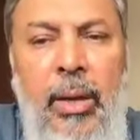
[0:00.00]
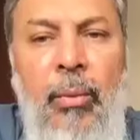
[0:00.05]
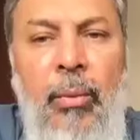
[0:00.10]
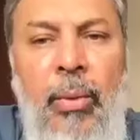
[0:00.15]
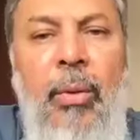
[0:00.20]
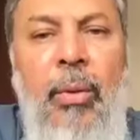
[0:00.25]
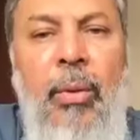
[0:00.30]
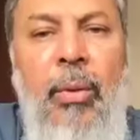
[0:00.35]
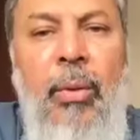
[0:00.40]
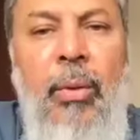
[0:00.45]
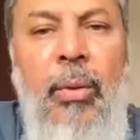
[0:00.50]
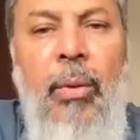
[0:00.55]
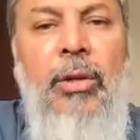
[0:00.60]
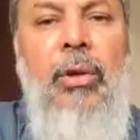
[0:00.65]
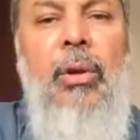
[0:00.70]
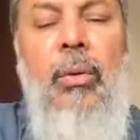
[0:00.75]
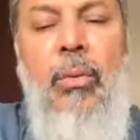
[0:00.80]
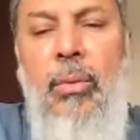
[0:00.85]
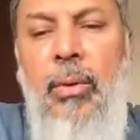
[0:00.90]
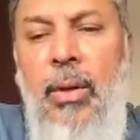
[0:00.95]
We
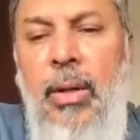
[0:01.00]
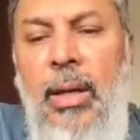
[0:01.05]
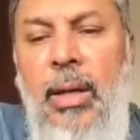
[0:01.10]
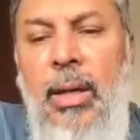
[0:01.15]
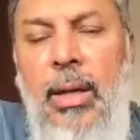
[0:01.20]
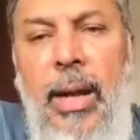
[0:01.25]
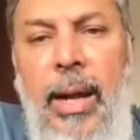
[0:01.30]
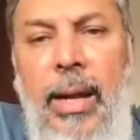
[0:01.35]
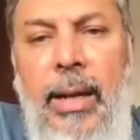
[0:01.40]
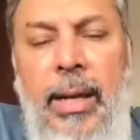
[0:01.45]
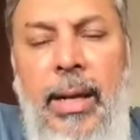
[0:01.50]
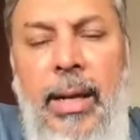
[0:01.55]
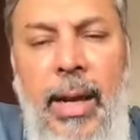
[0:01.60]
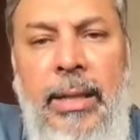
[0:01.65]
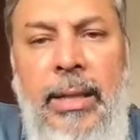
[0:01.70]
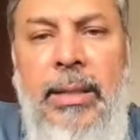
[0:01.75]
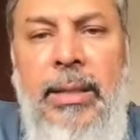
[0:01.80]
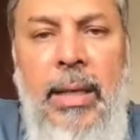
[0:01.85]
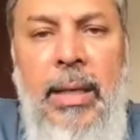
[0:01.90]
want to grow, right,